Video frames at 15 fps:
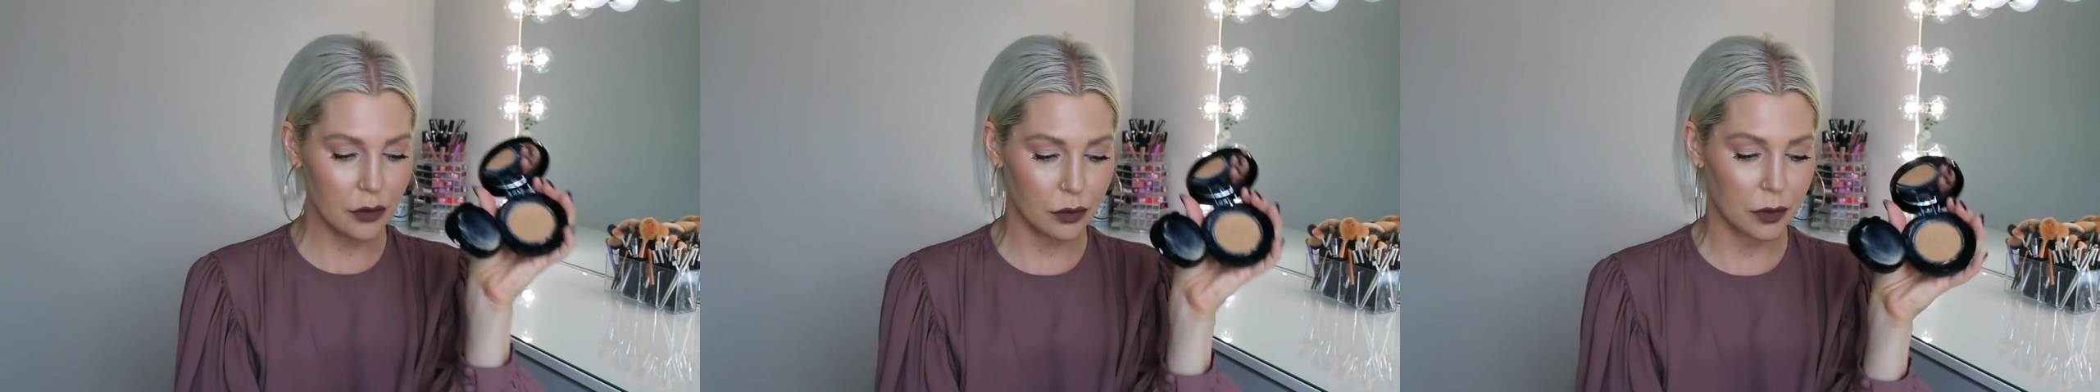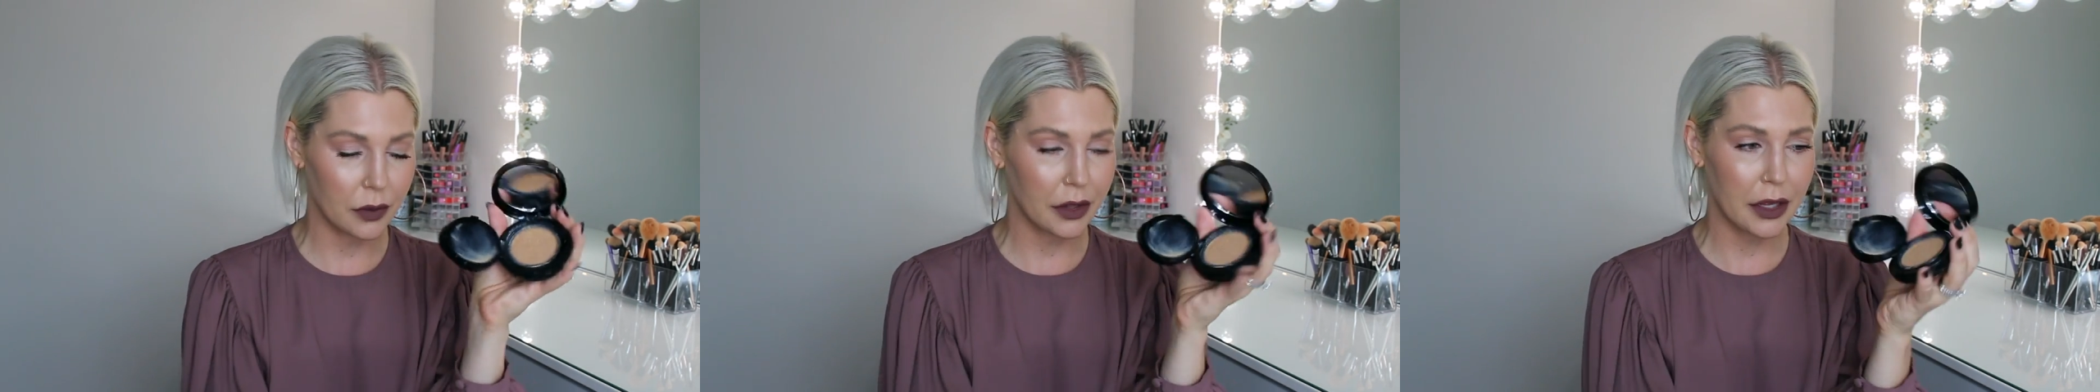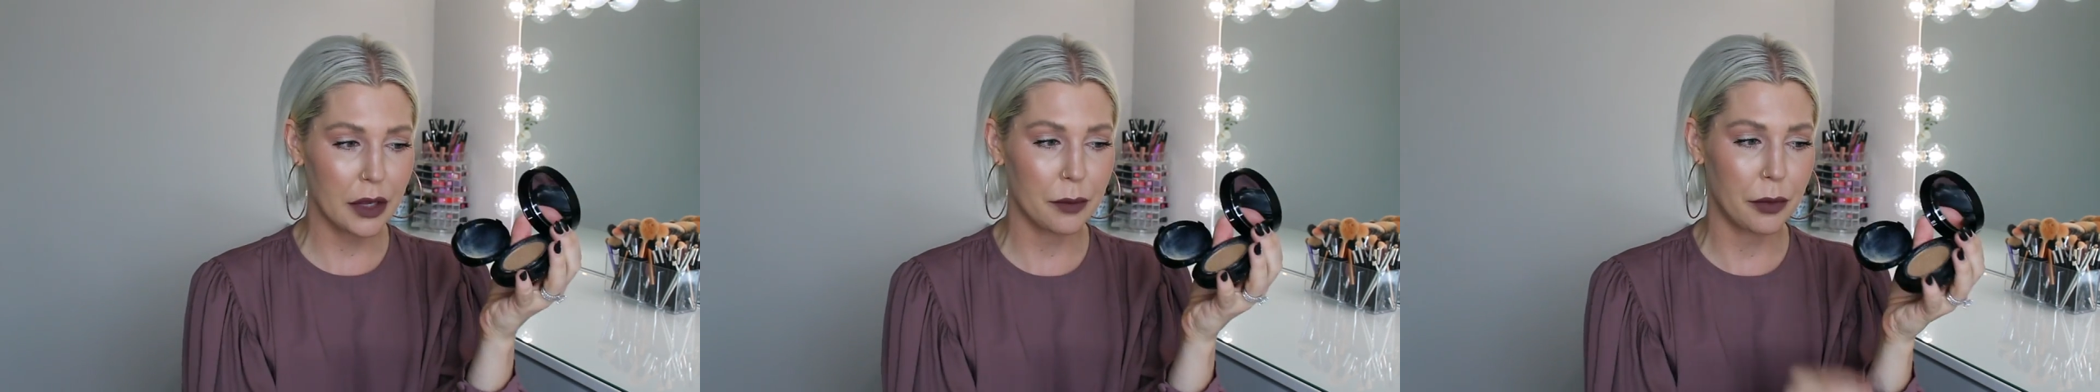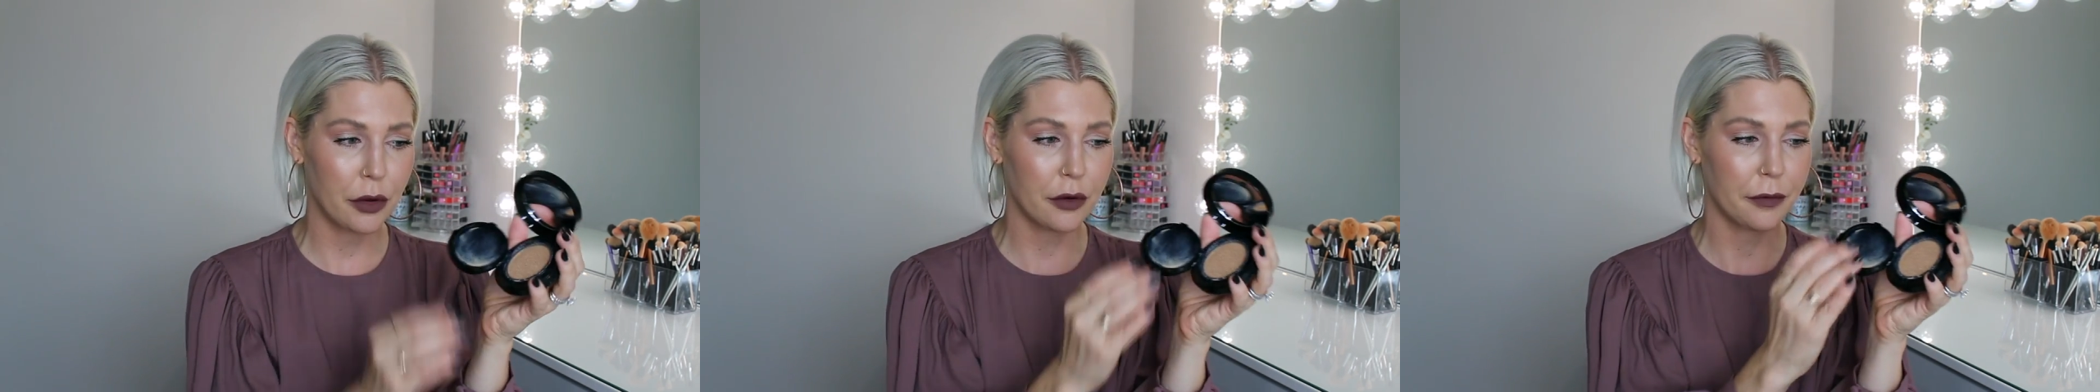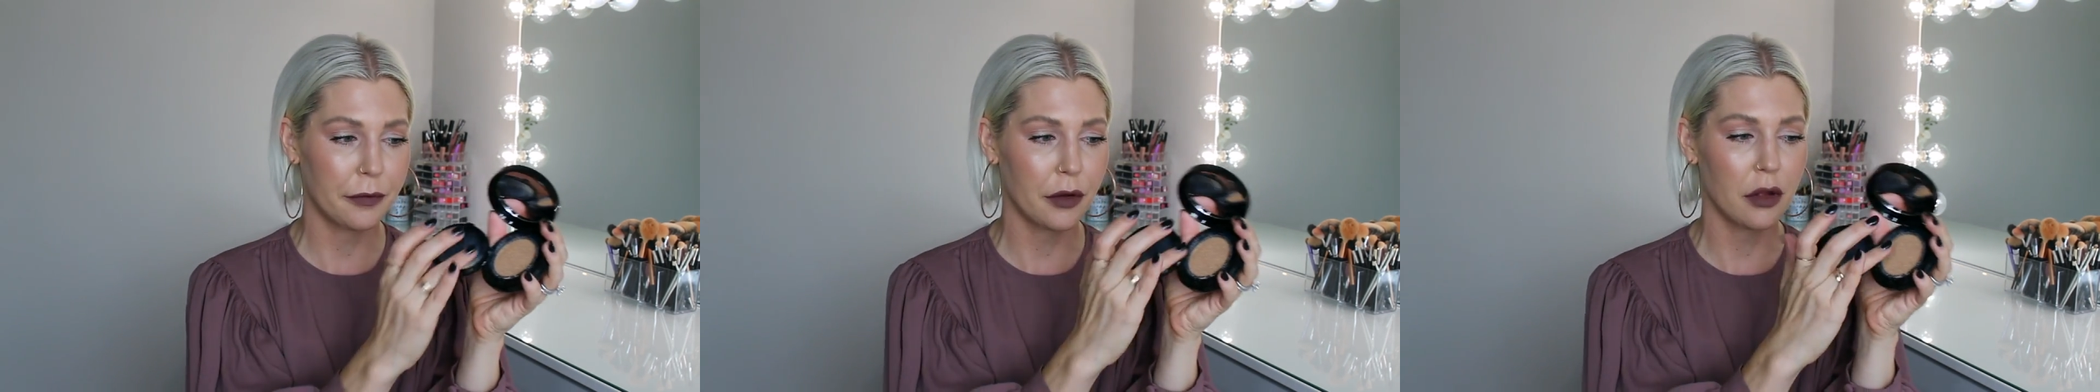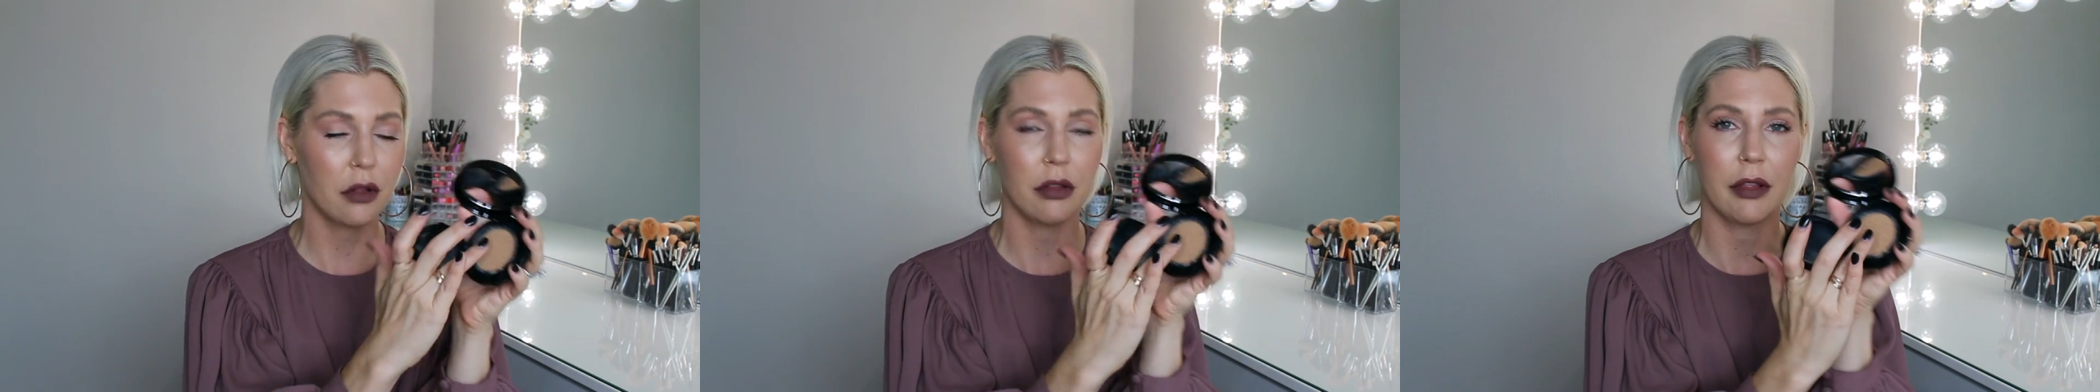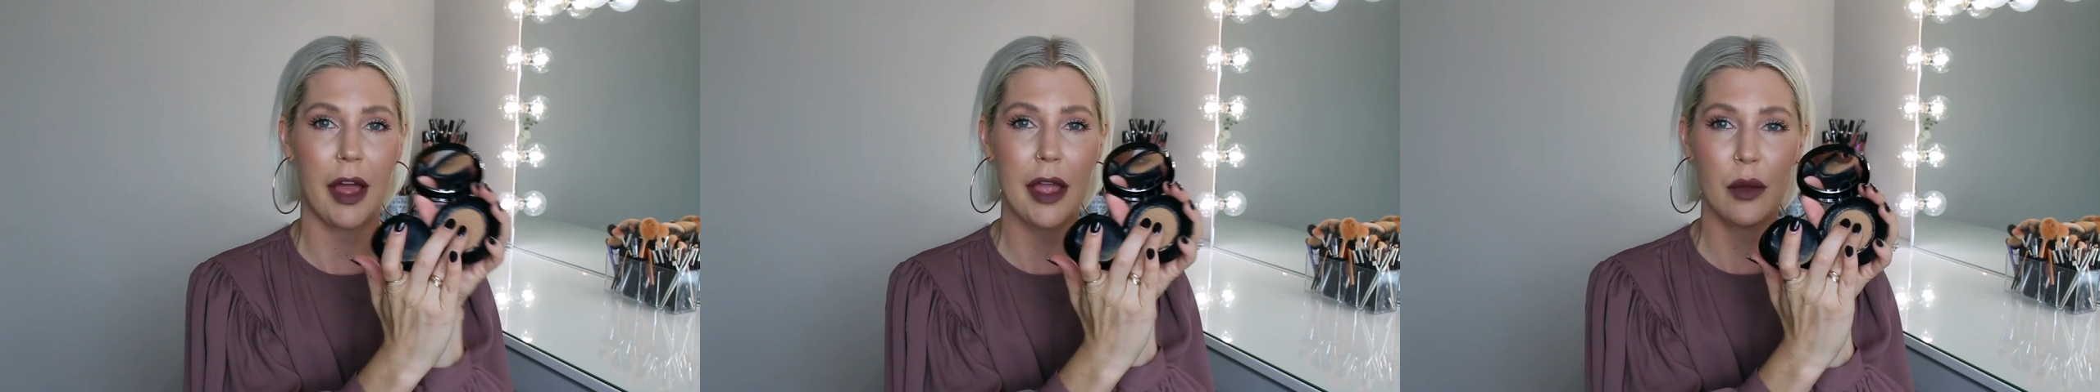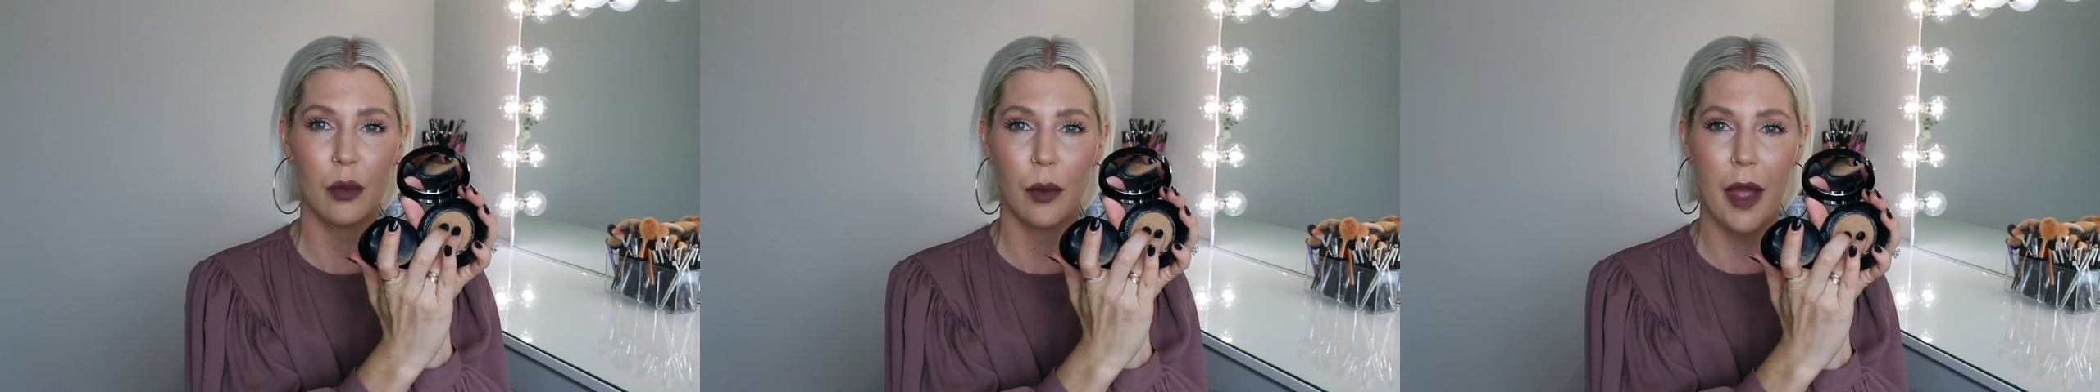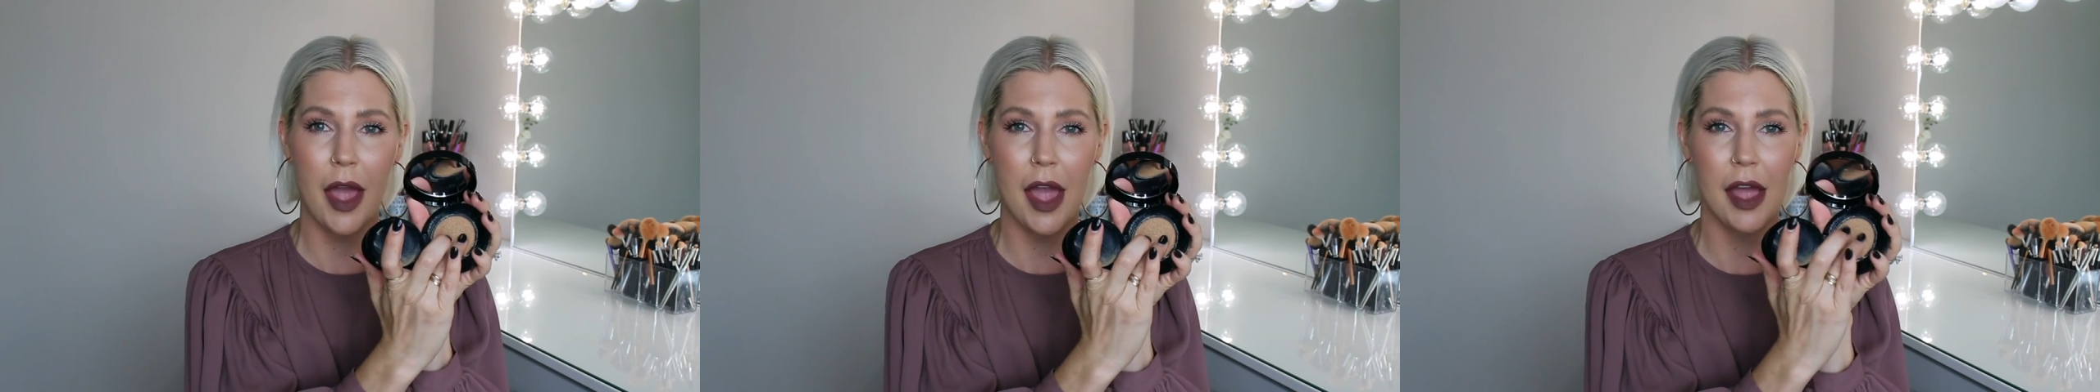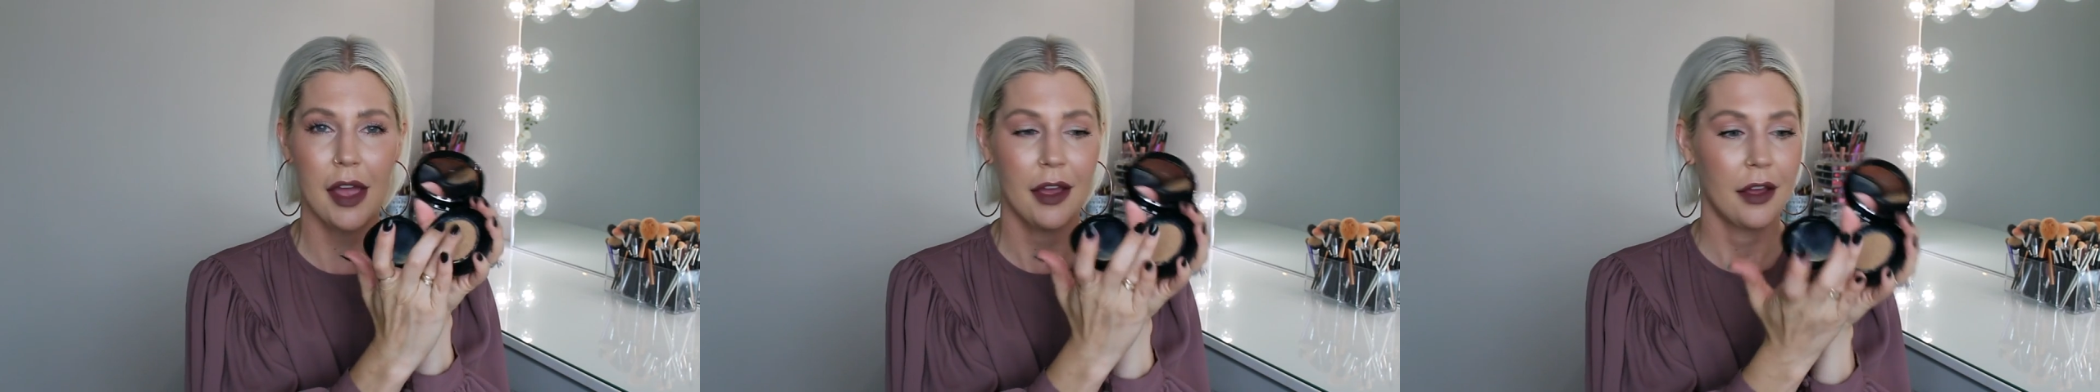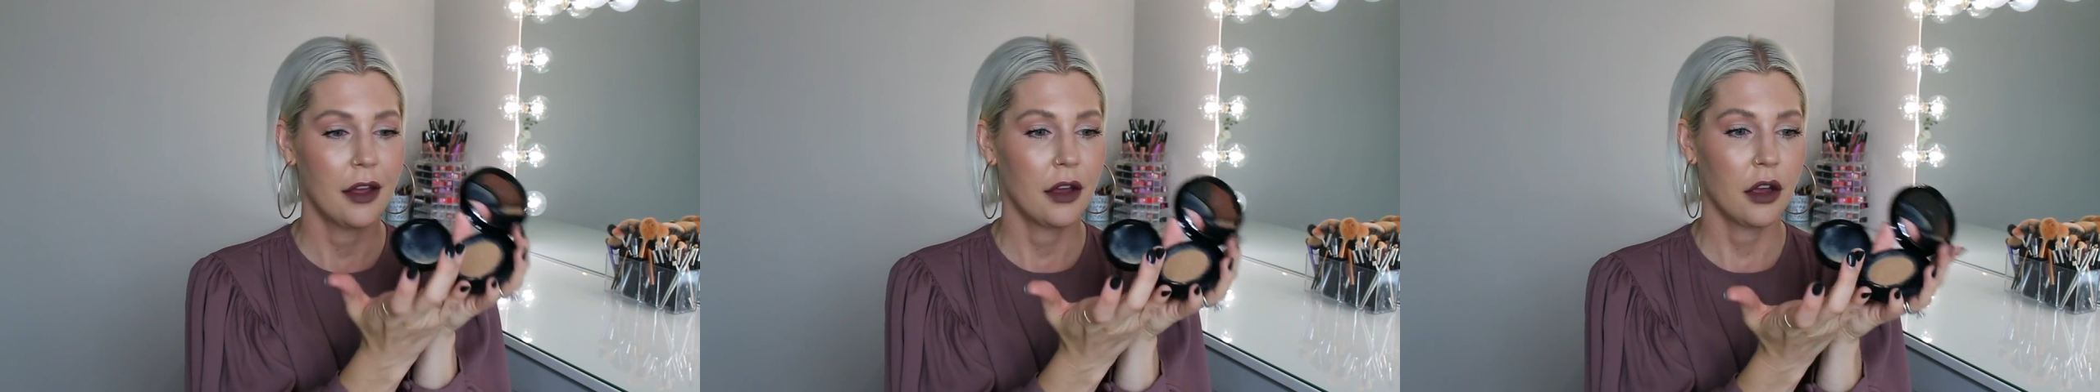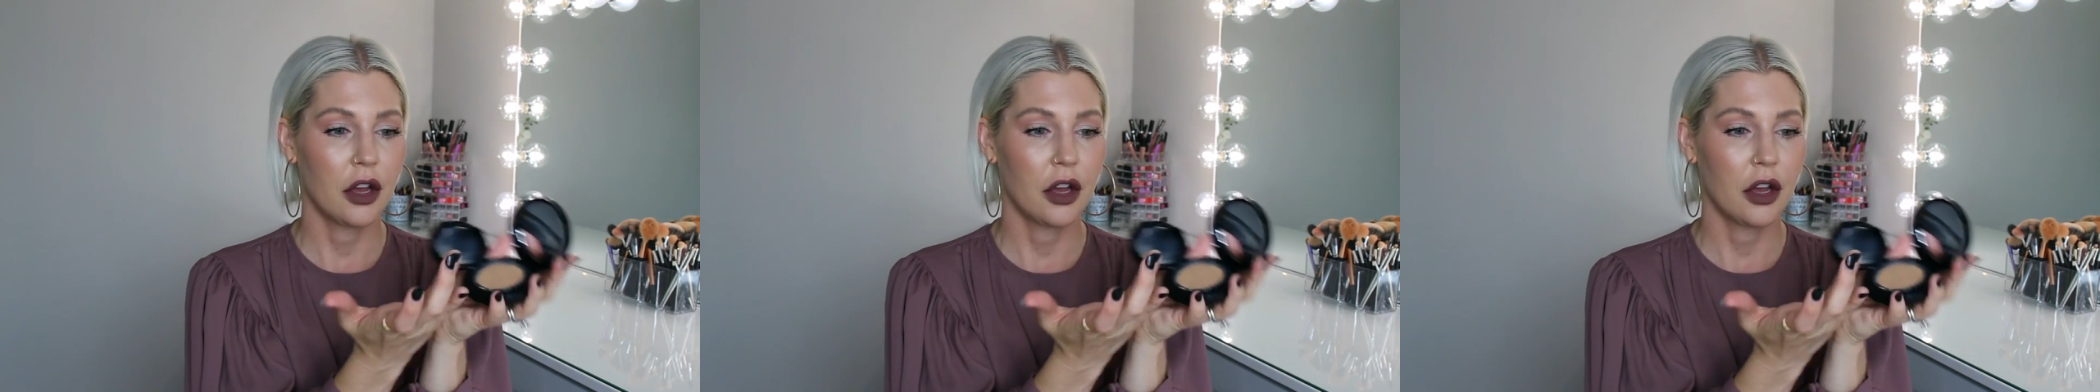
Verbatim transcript: a really beautiful, lightweight,